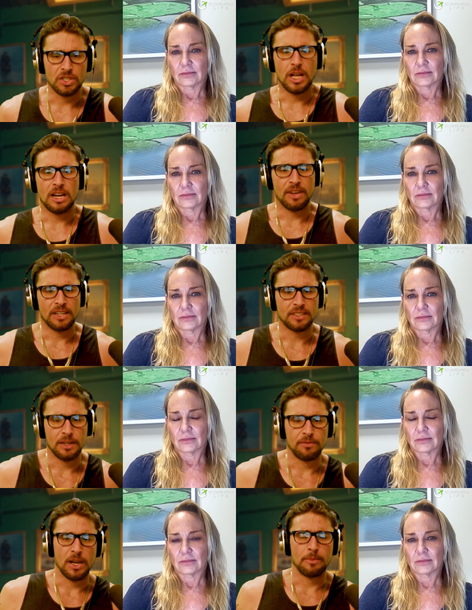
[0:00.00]
Speaker 1: a lot of
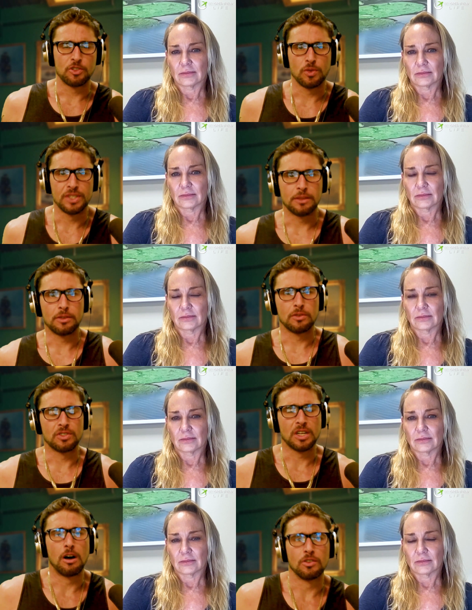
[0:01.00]
anti-inflammatories out there. There's
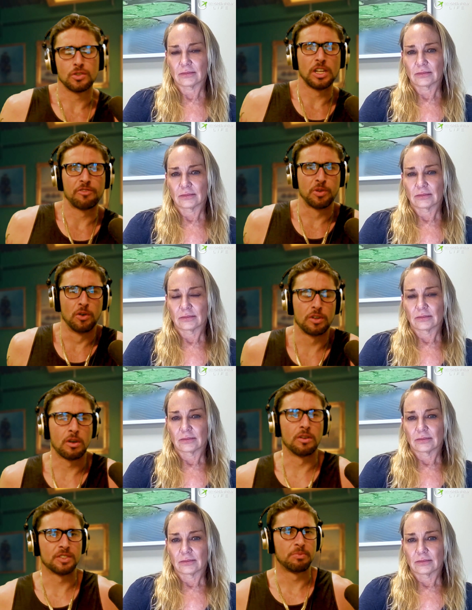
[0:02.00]
also a lot of
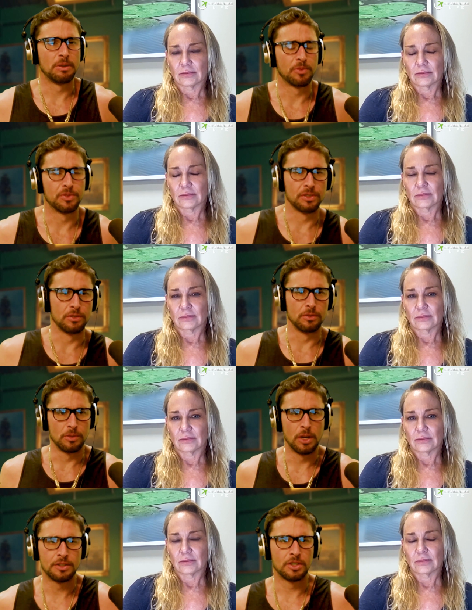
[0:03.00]
protocols that people do
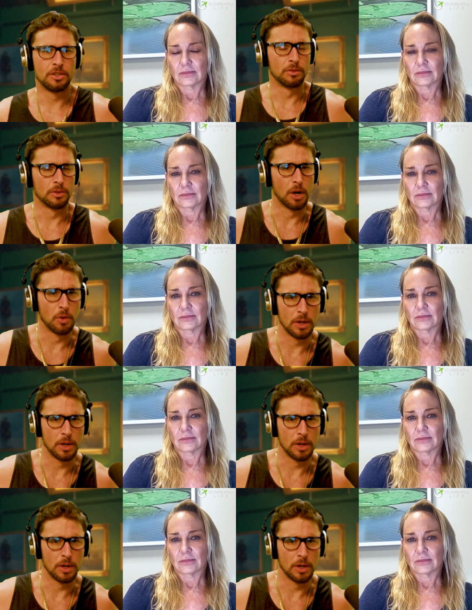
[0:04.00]
to lower